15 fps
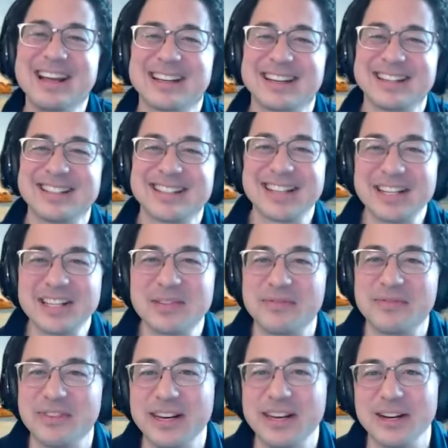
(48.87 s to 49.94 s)
concise
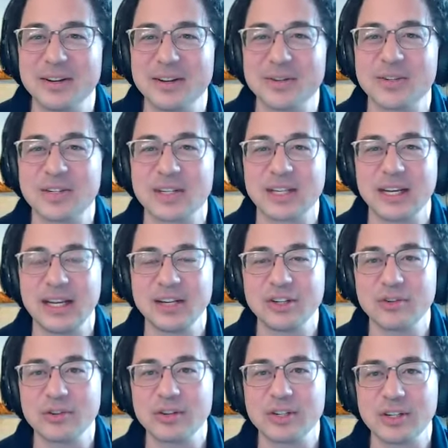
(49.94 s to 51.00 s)
videos to
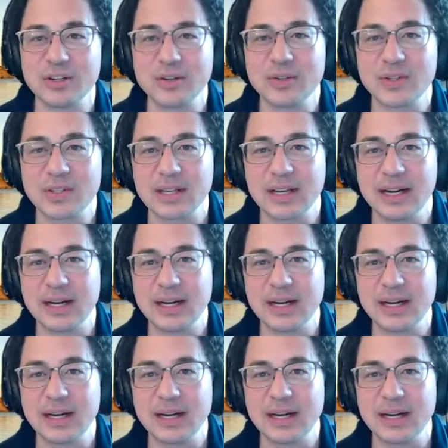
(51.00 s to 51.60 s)
introduce